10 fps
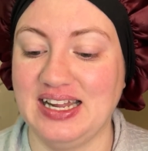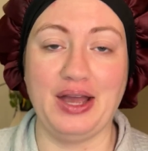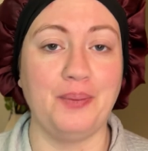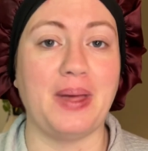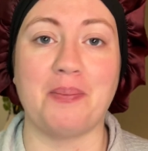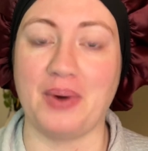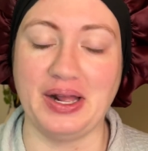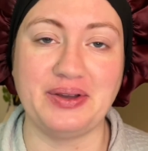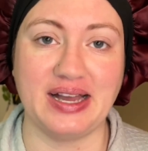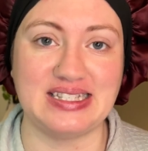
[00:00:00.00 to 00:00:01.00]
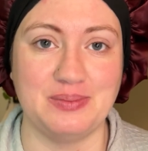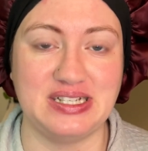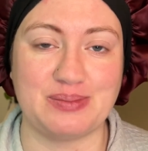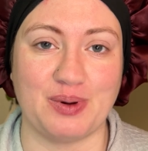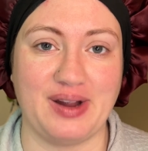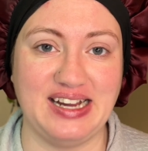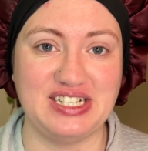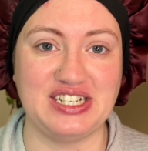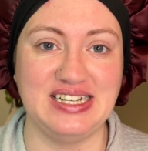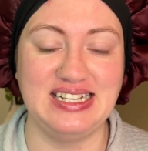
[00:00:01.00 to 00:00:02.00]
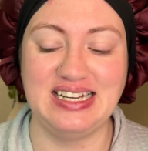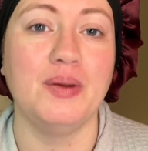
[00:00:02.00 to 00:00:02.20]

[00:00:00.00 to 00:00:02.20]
I hope that brought you guys some inspiration.